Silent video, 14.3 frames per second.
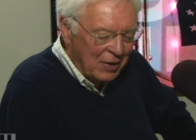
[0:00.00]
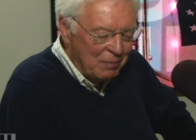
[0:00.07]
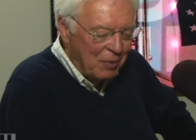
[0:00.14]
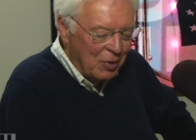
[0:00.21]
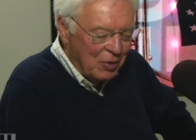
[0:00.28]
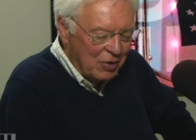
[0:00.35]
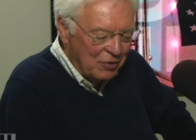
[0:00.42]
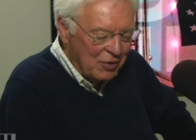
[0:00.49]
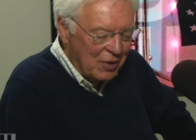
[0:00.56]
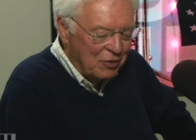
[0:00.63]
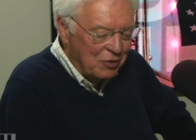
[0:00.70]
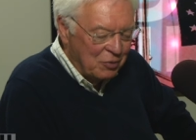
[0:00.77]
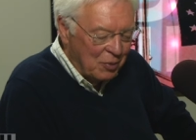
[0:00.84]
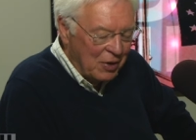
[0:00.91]
Bernie
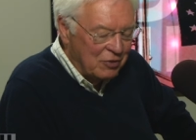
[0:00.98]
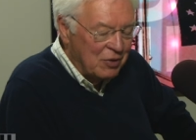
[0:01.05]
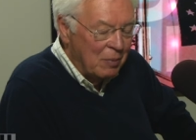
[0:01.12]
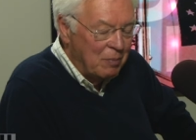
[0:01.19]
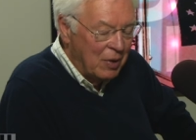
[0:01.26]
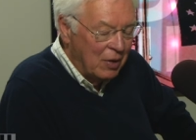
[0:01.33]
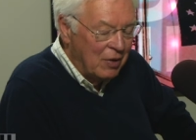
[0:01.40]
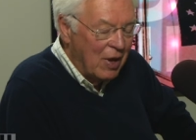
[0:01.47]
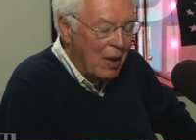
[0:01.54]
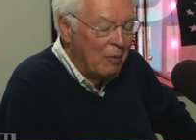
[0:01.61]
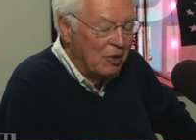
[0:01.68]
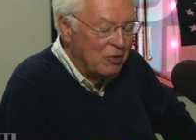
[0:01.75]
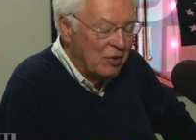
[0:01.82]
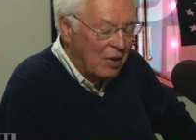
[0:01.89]
Sanders raised compared to how
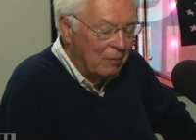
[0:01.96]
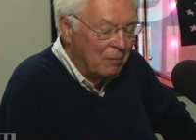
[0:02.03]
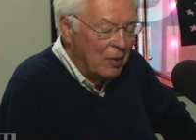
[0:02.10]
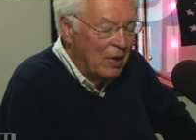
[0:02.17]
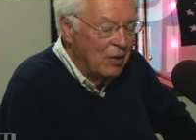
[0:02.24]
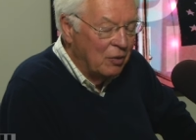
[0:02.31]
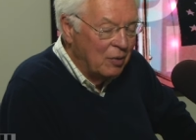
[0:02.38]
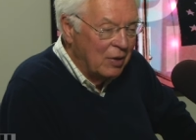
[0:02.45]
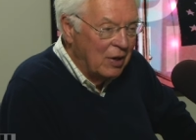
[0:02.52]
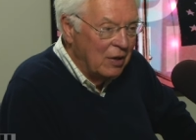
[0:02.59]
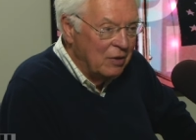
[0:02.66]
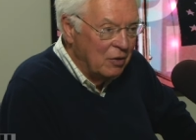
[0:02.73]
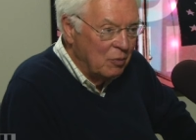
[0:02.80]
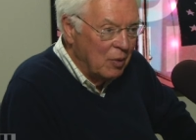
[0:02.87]
much Hillary
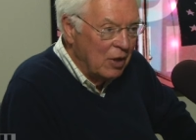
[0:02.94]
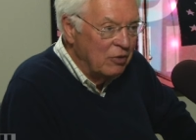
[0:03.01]
Clinton raised.